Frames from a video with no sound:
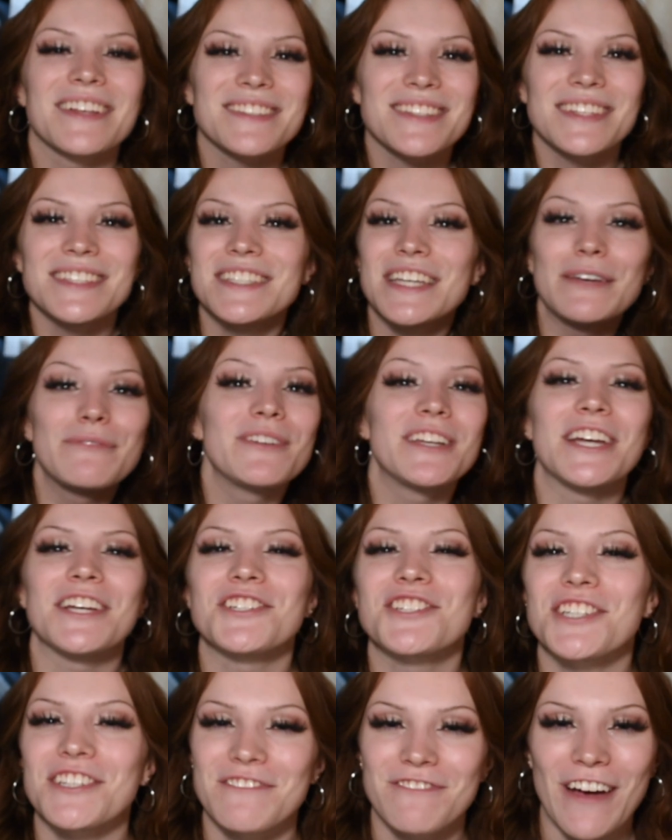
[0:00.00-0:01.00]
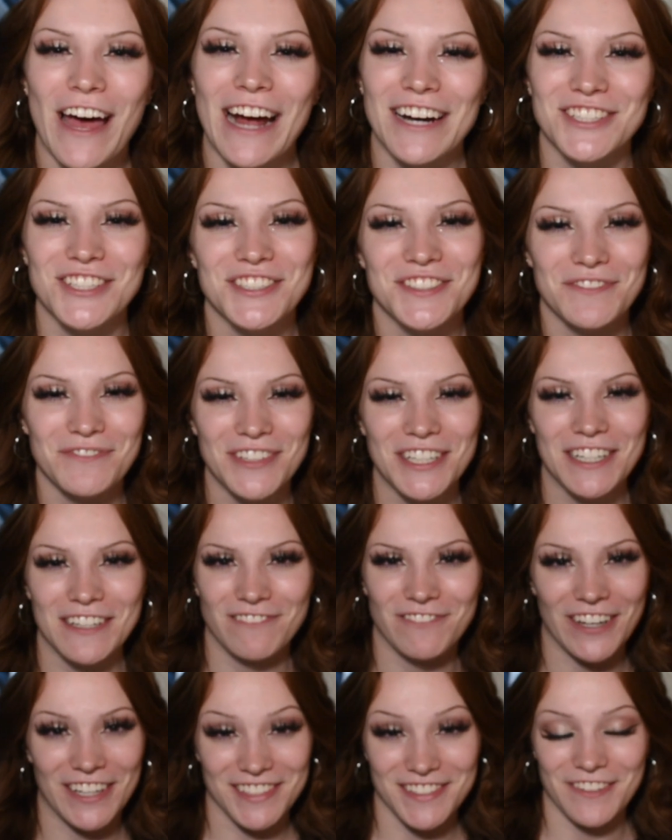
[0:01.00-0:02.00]
intimidation factors of
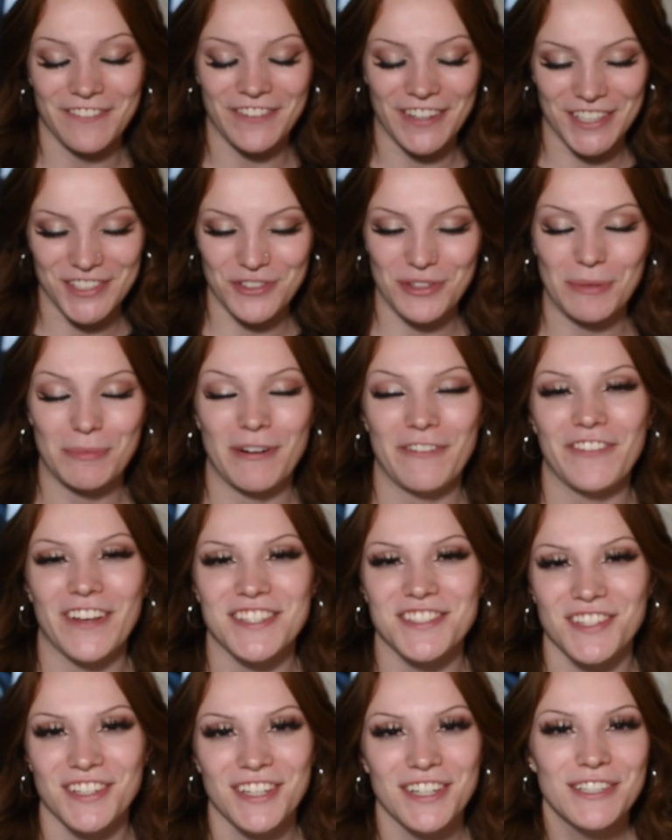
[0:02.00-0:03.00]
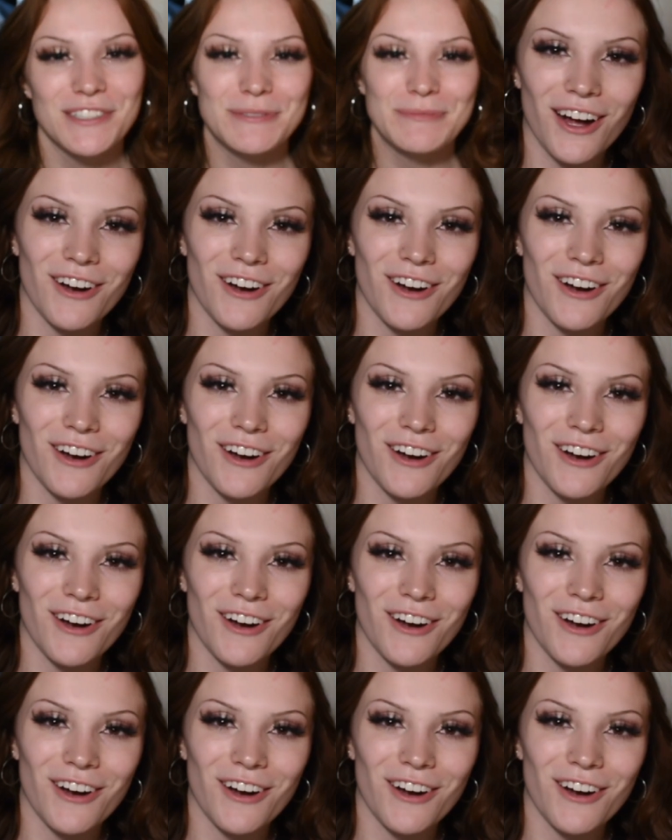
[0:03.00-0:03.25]
meeting face to face with the professor.